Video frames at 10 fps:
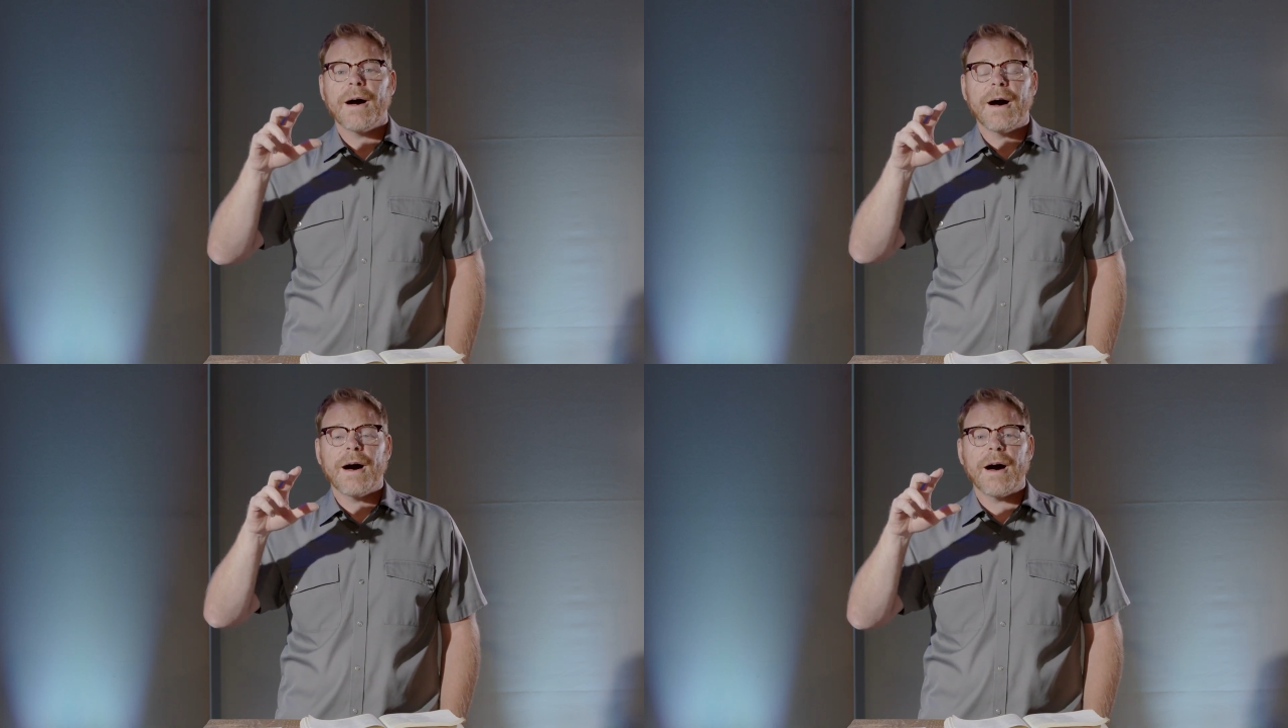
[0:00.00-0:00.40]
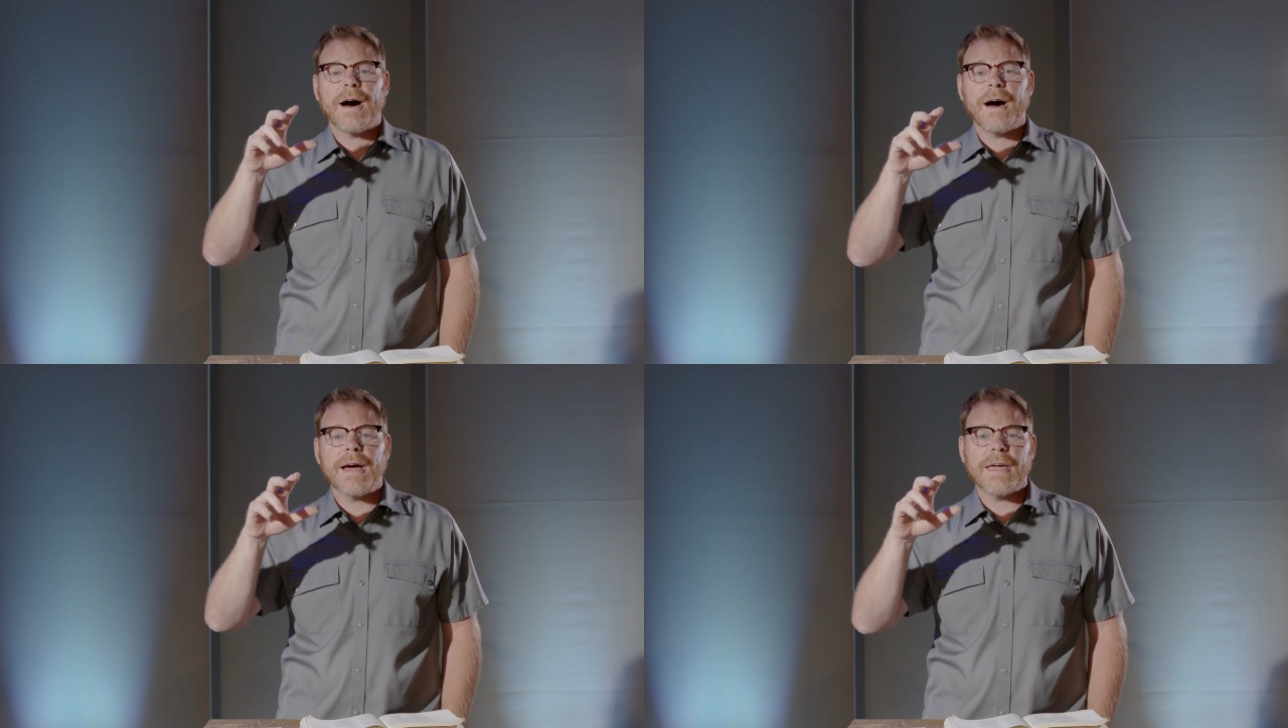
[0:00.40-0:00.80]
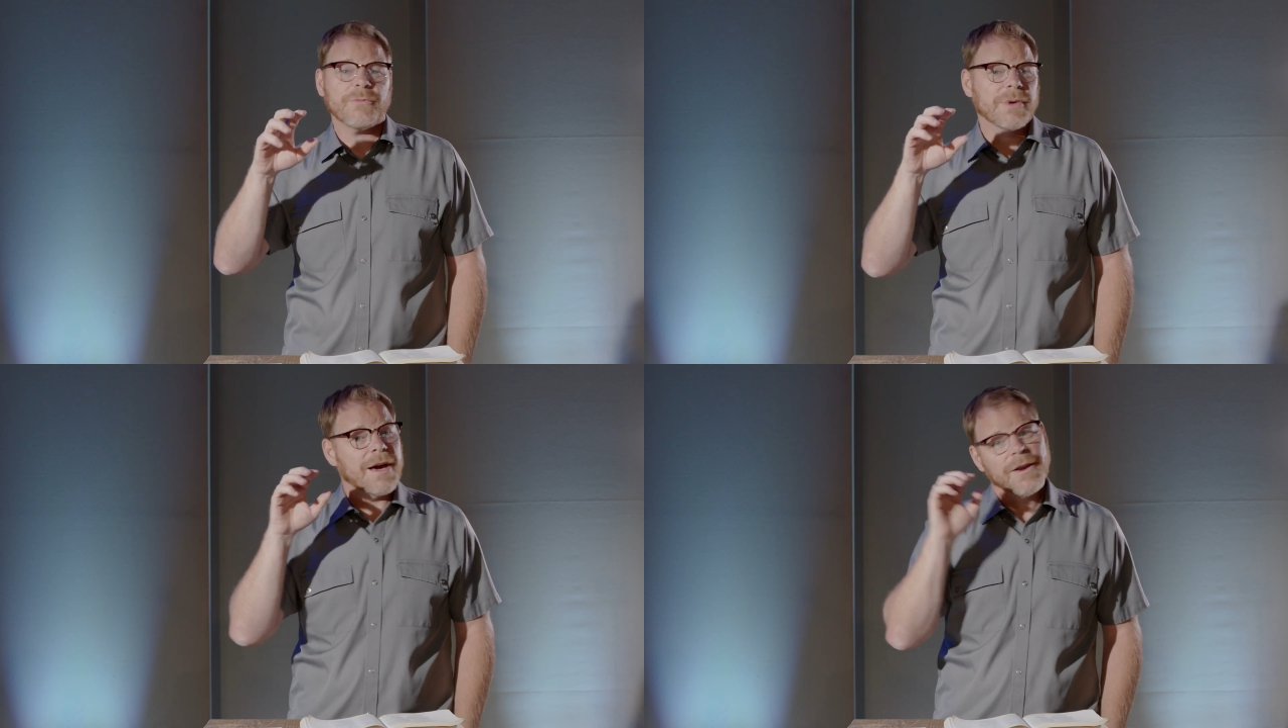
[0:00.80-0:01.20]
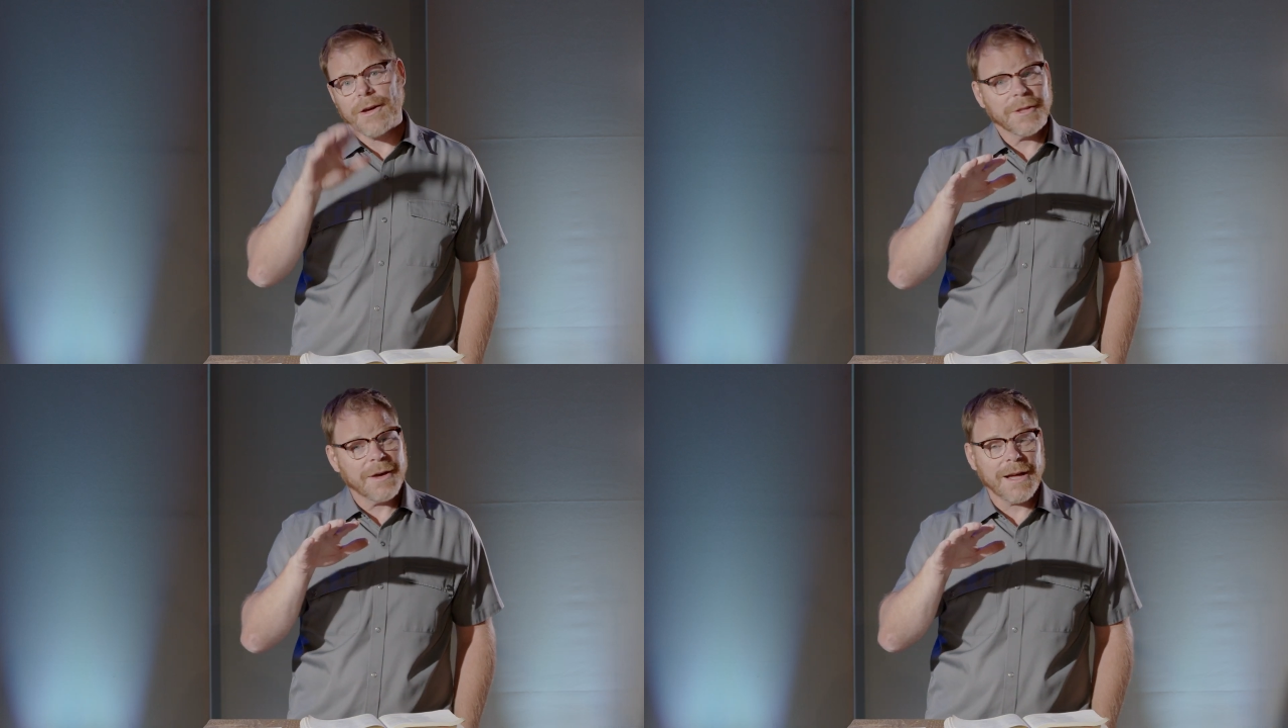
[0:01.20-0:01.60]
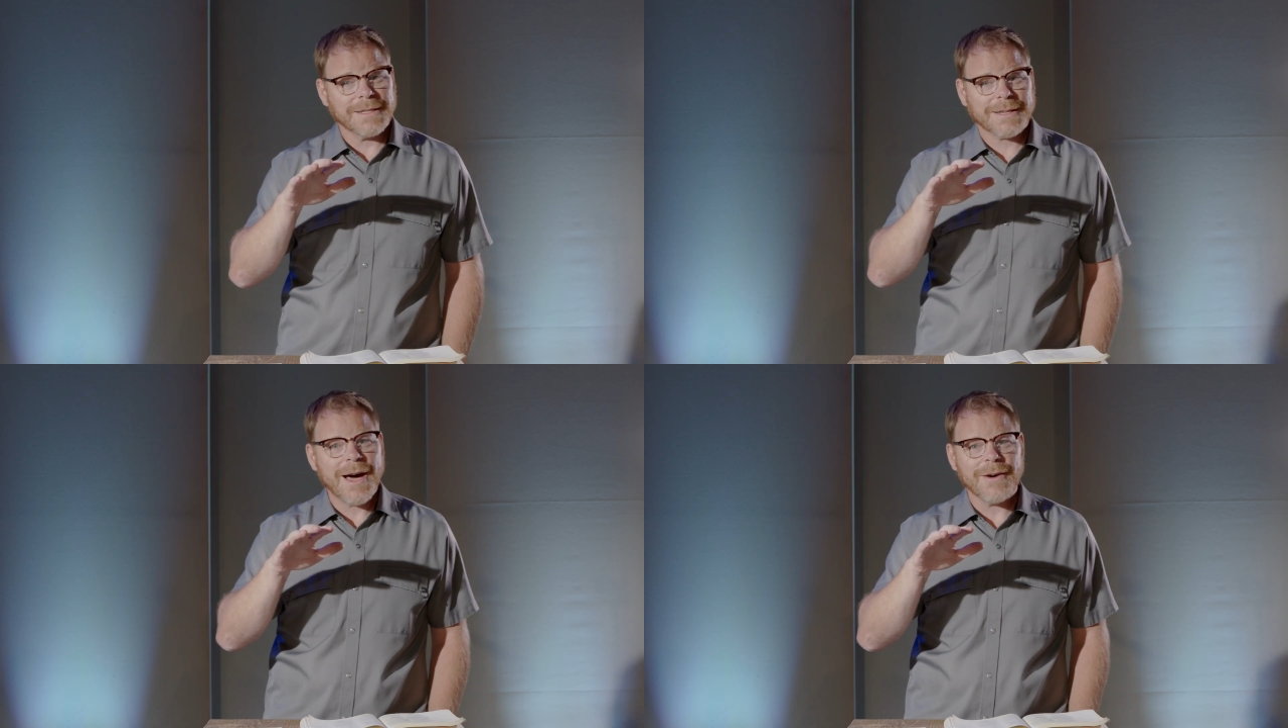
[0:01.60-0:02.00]
if we got all the
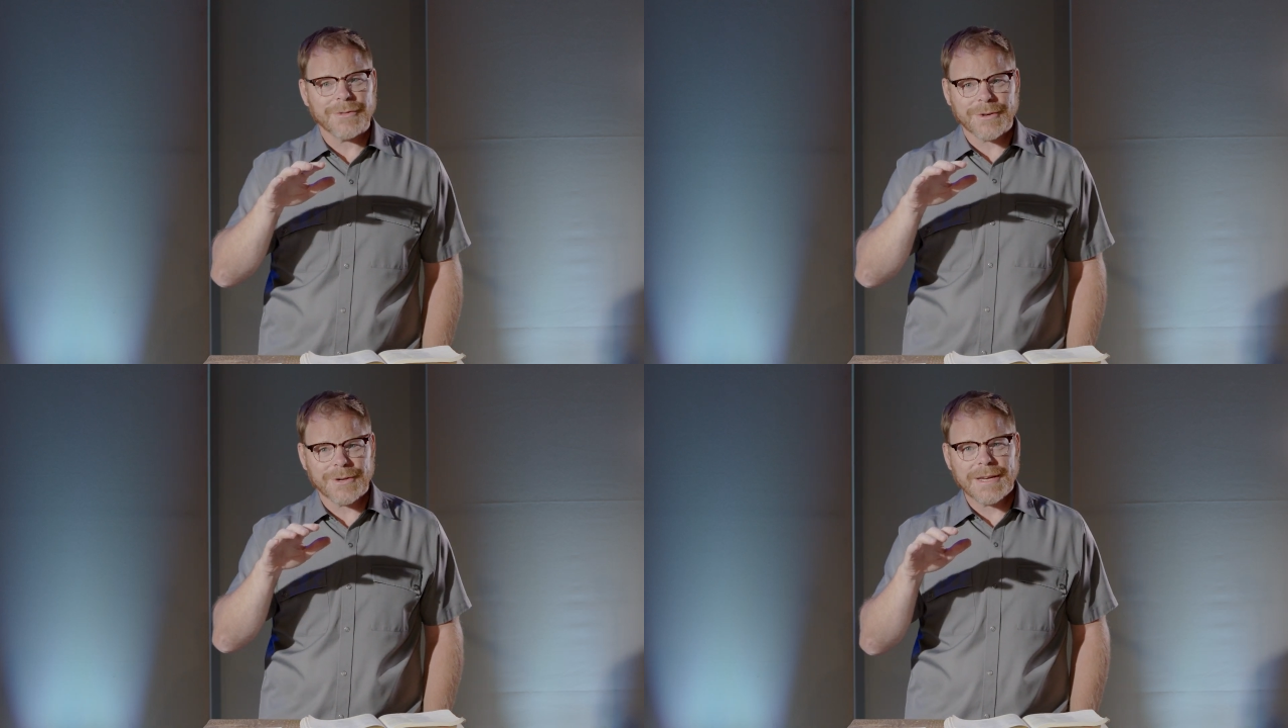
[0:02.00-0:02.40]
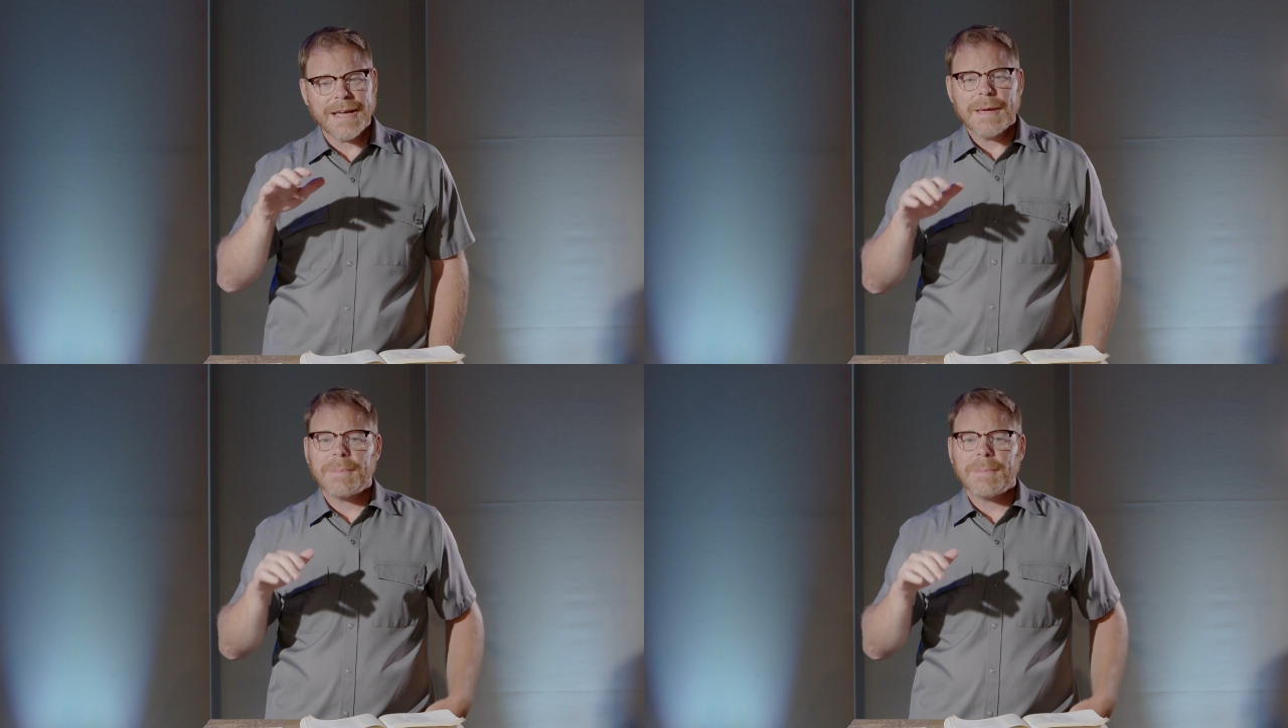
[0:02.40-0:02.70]
gods covered,